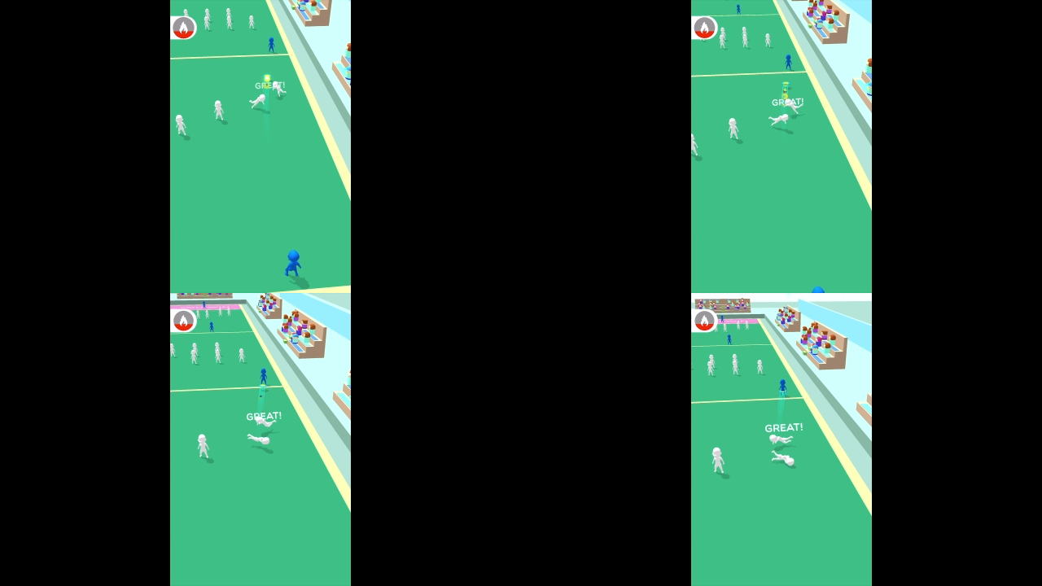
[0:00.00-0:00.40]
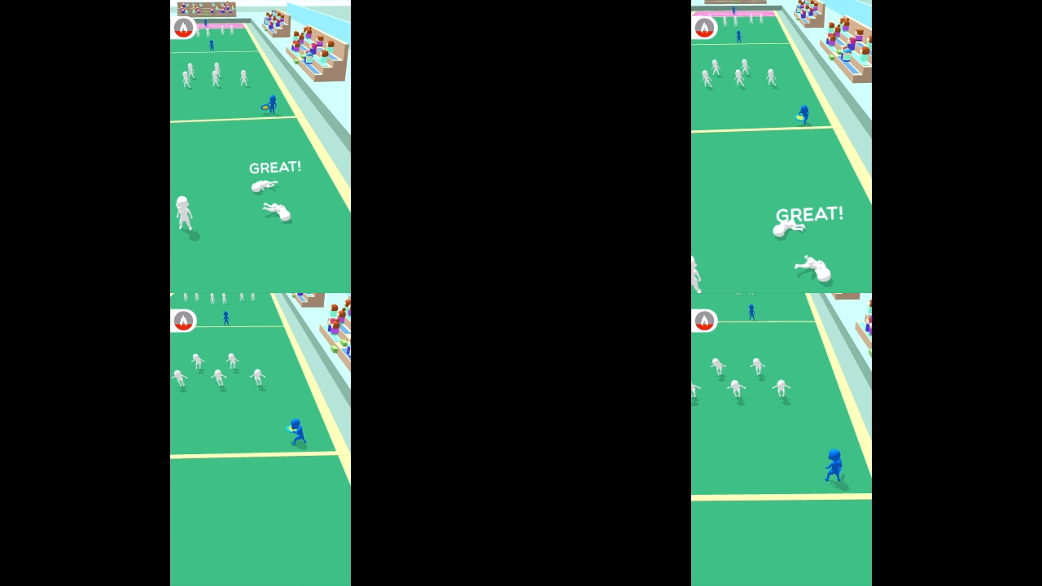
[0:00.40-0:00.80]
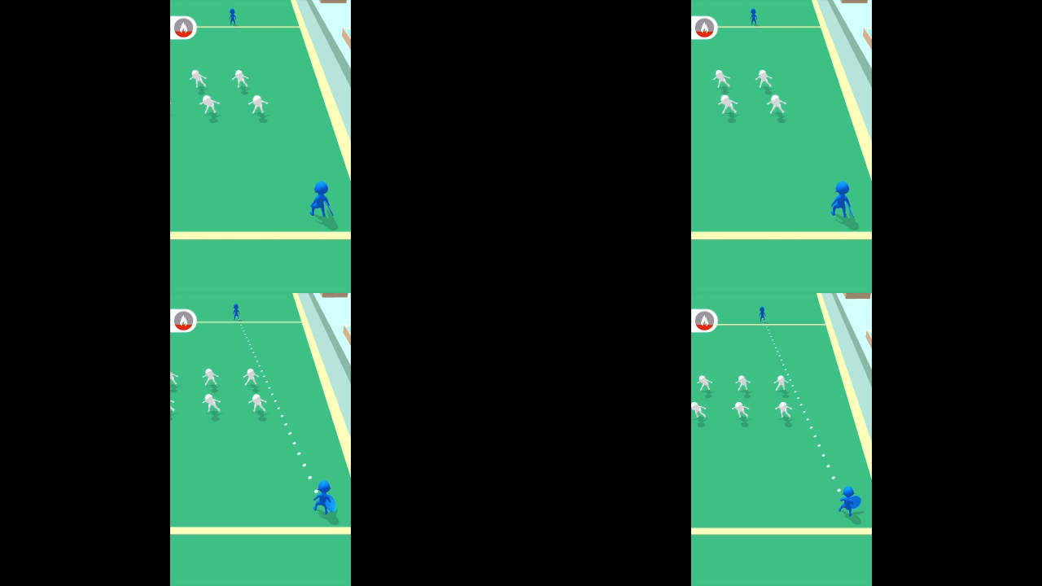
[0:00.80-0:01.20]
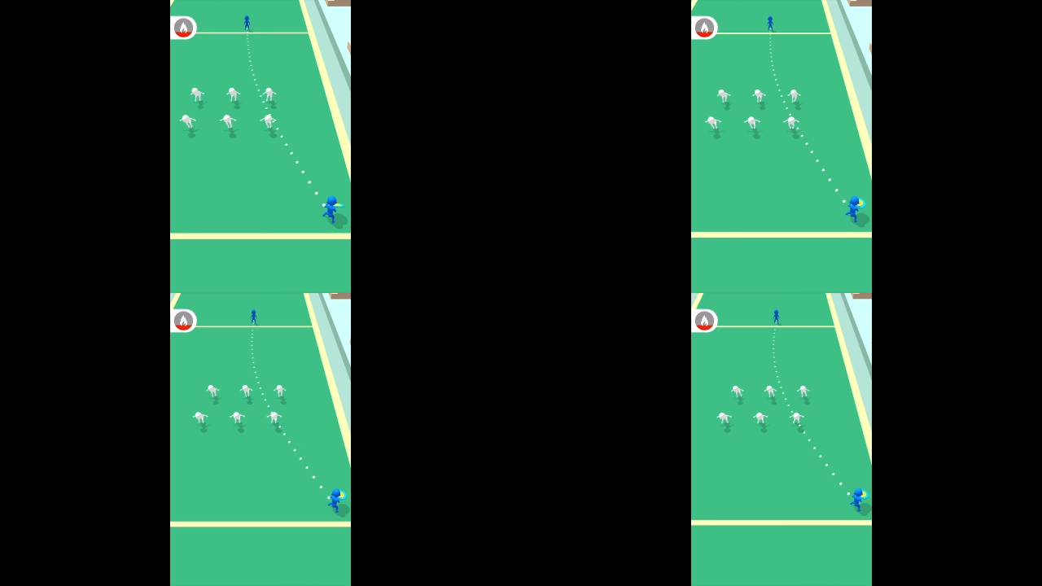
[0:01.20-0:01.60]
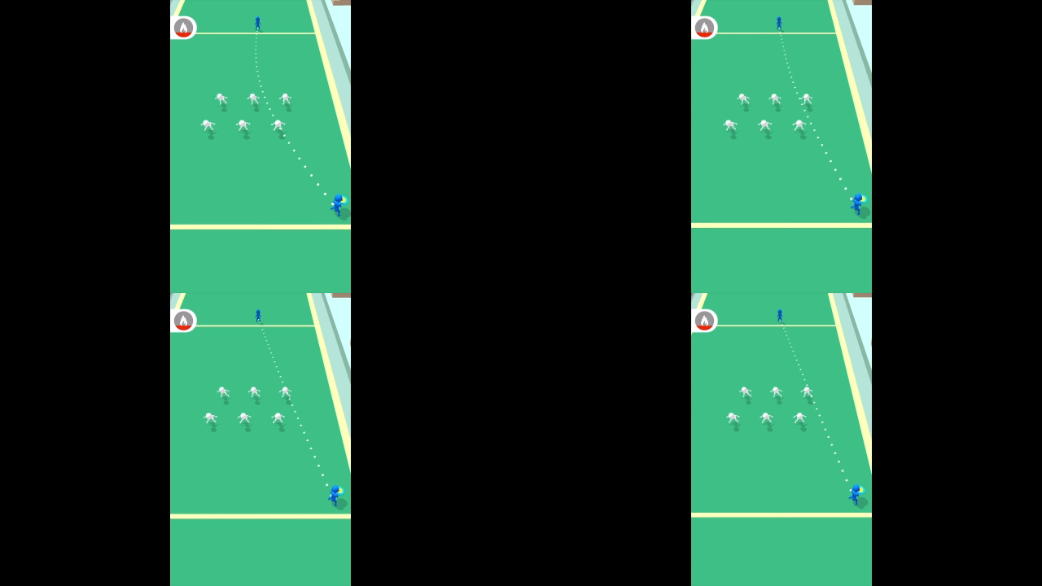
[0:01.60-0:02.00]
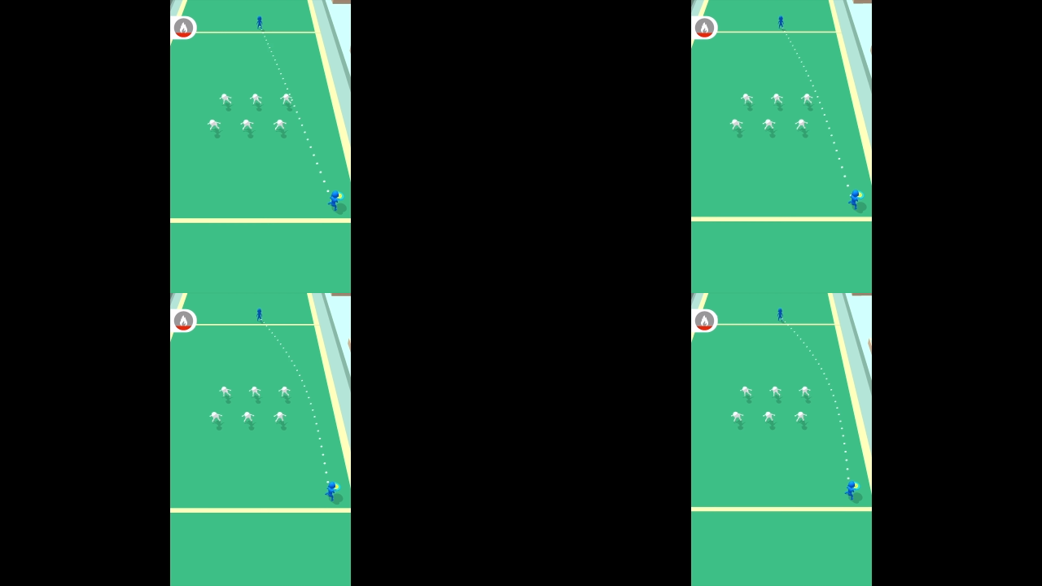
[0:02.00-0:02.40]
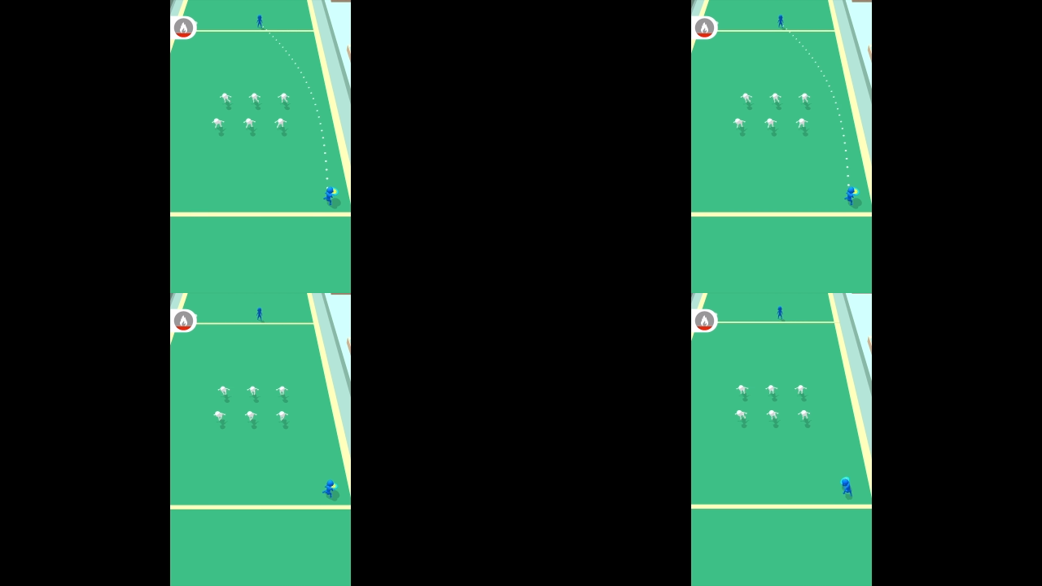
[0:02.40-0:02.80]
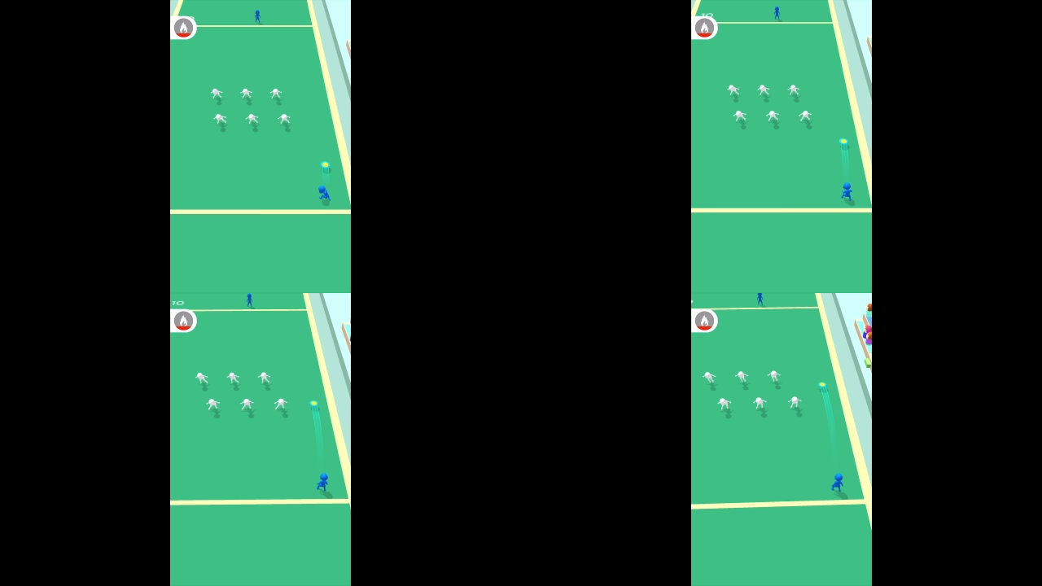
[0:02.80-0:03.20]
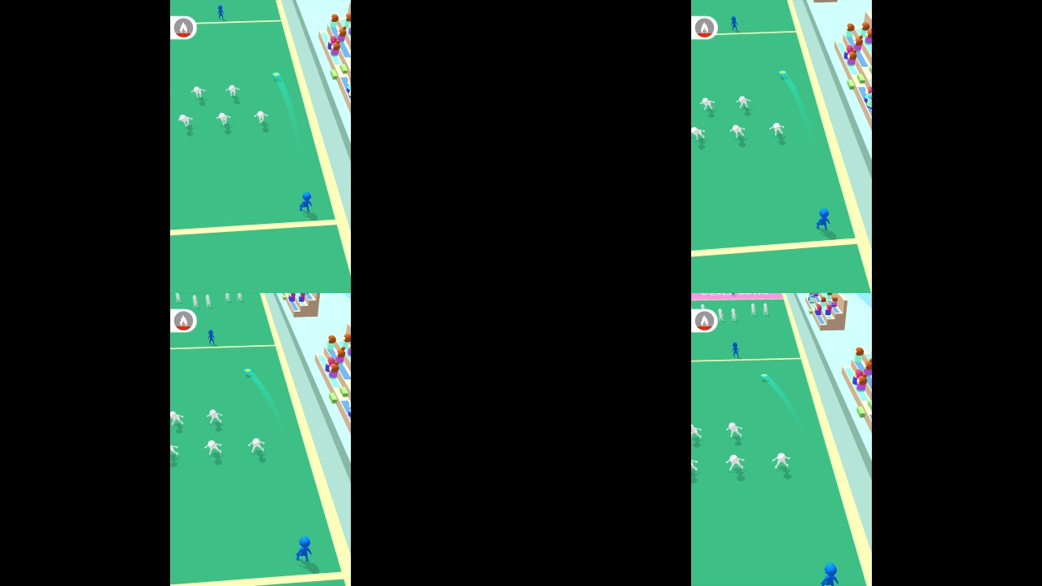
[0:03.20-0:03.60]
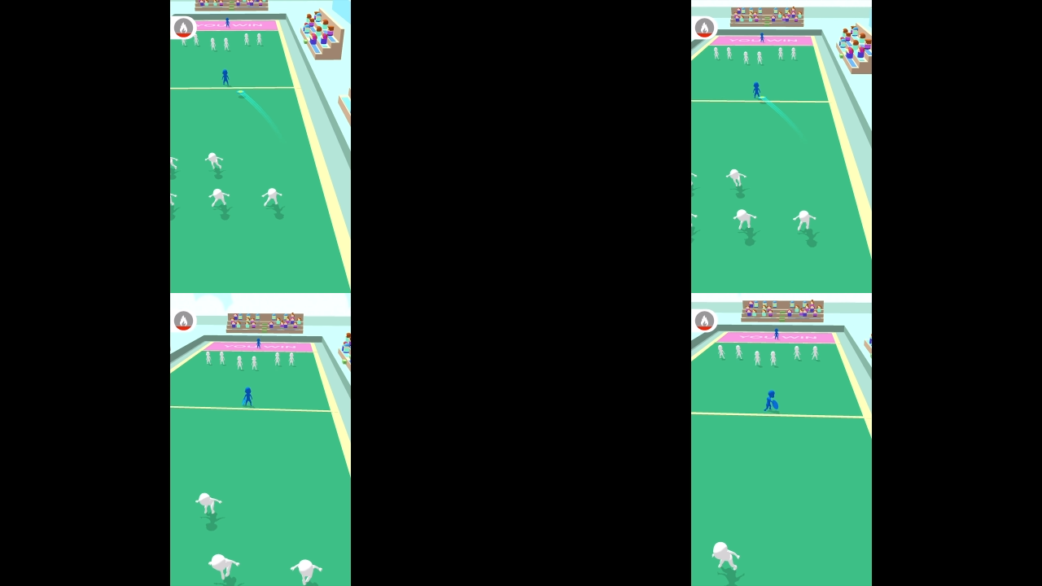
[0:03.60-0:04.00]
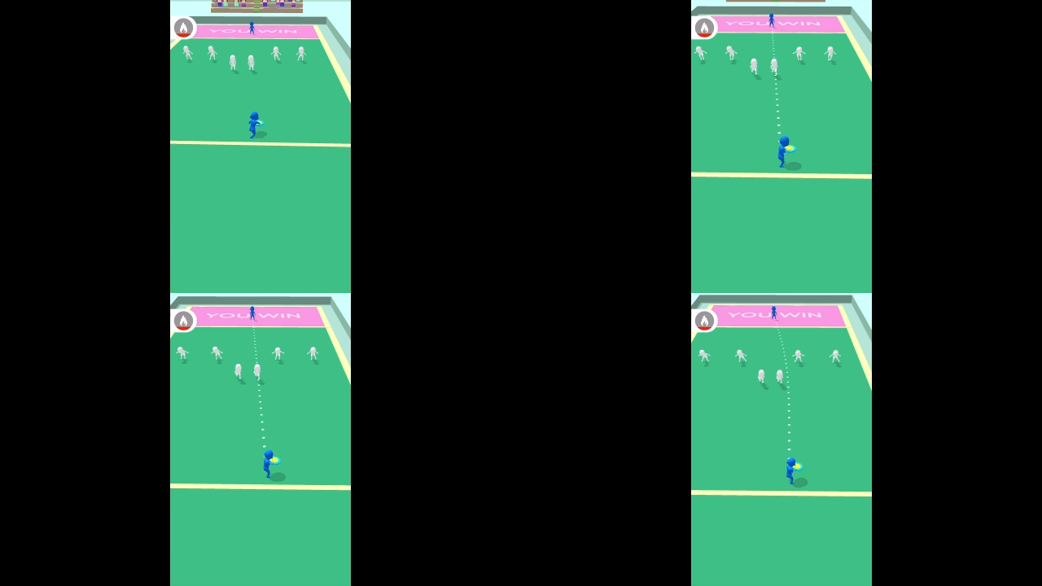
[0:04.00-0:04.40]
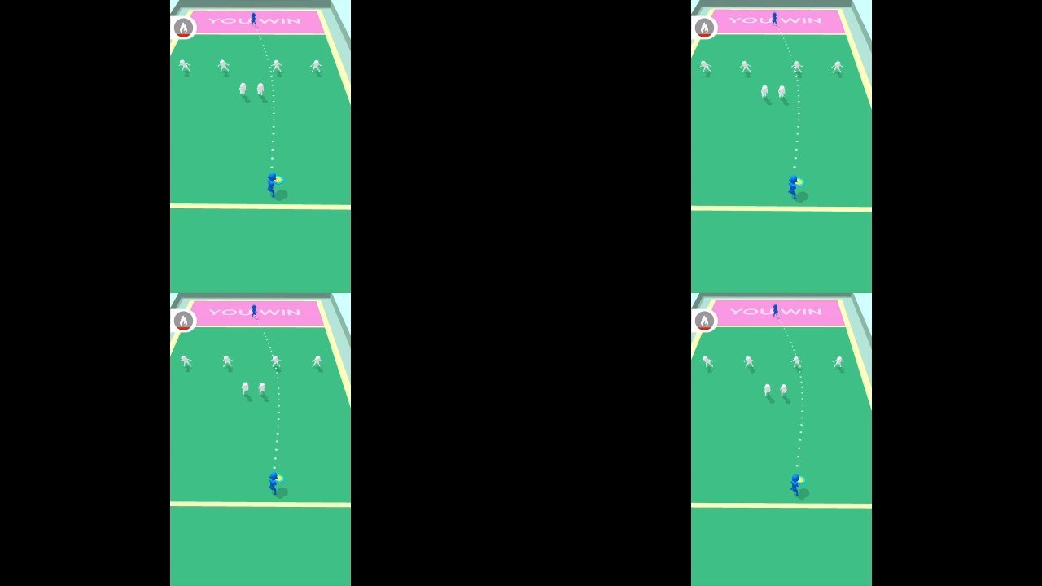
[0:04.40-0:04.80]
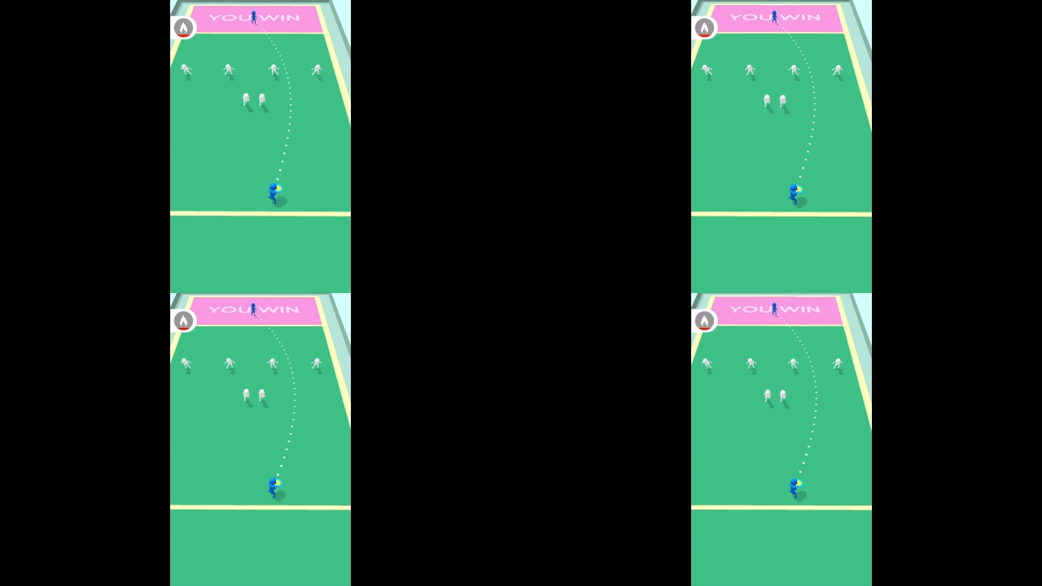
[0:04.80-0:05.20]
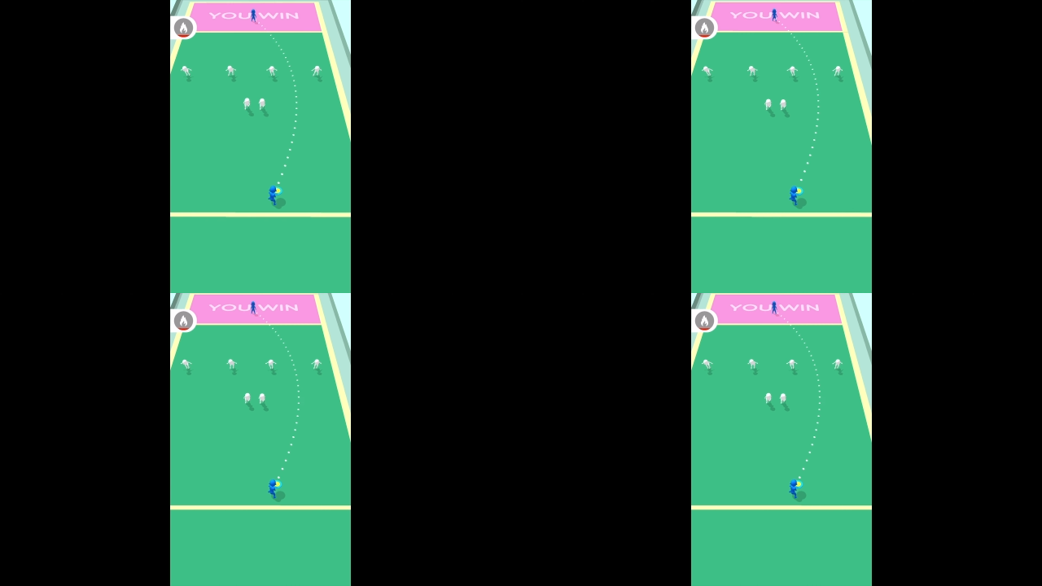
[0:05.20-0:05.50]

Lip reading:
No face is visible, so there are no lips to read.